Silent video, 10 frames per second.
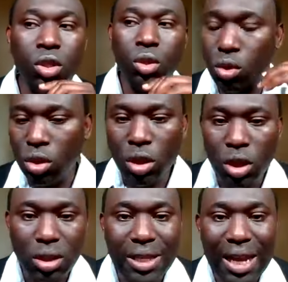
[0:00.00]
So
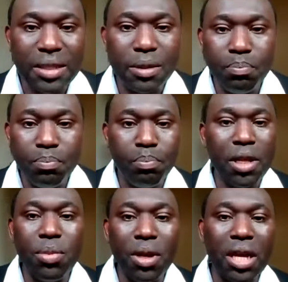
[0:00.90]
that
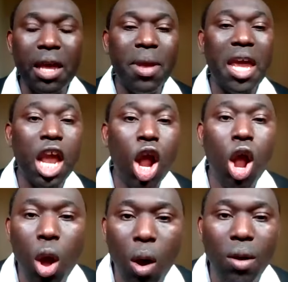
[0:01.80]
place became a
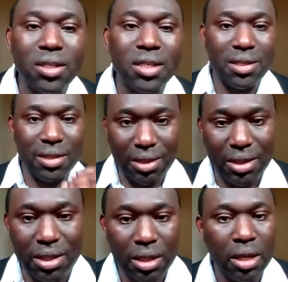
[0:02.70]
cursed
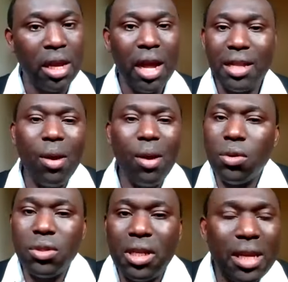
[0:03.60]
city. And
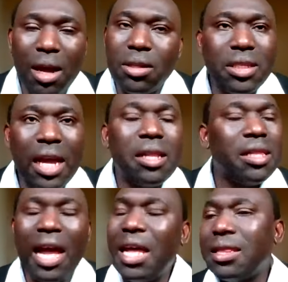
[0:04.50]

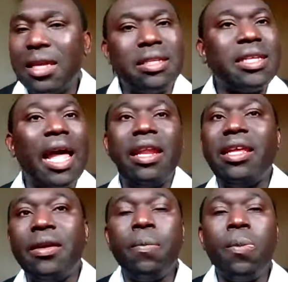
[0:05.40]
that's
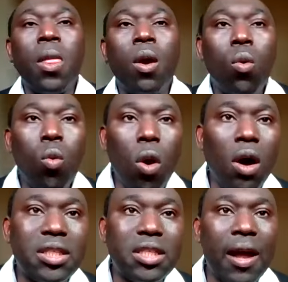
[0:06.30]
exactly
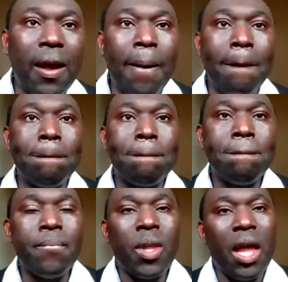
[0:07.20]
what
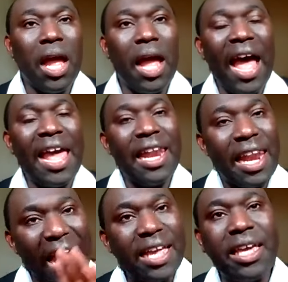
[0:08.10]
I
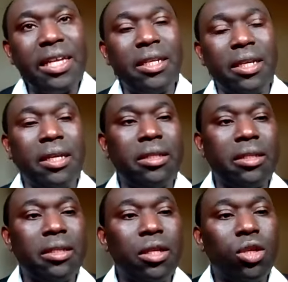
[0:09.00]
liken
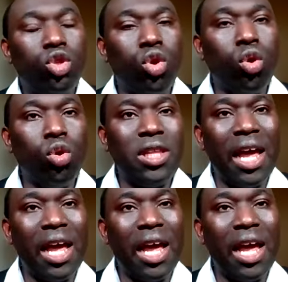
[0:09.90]
it to